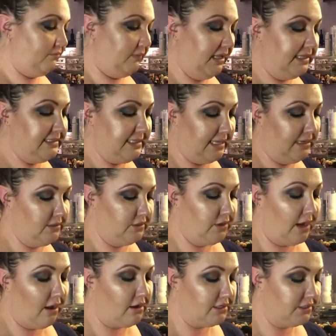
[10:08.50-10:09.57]
Let's see. So
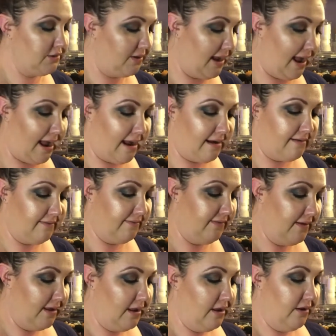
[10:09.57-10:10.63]
I also have
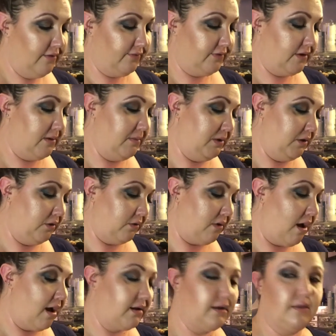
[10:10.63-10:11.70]
from
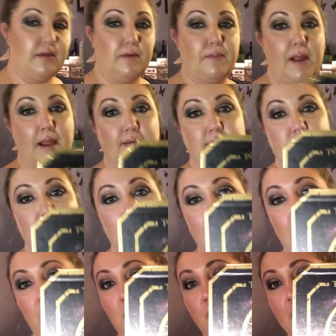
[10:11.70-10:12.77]
Lorac the Pirates of the
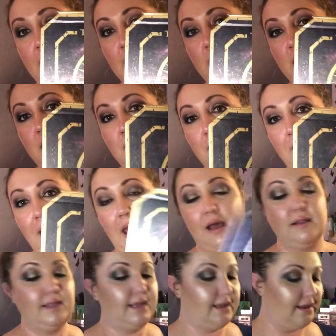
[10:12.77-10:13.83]
Caribbean
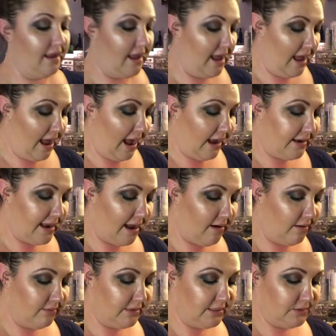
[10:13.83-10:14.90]
palette.
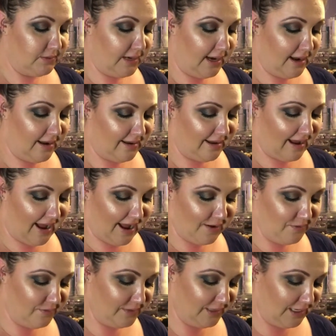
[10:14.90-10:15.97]
Now this one I
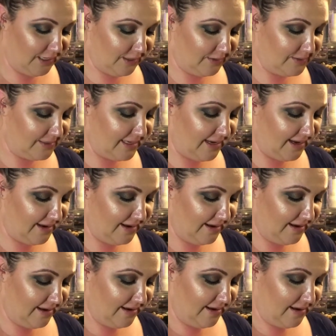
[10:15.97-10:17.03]
don't really use it,
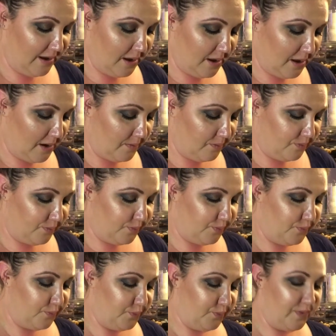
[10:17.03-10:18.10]

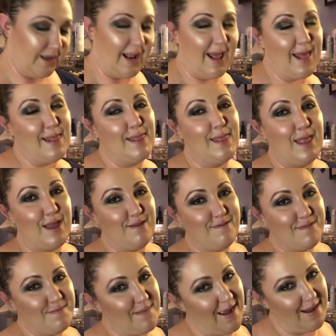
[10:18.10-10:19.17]
but I love
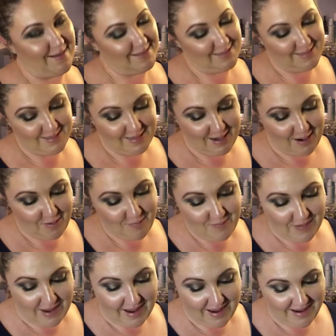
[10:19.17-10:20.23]
the Pirates of the
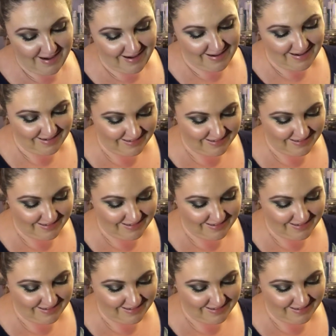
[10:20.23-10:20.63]
Caribbean.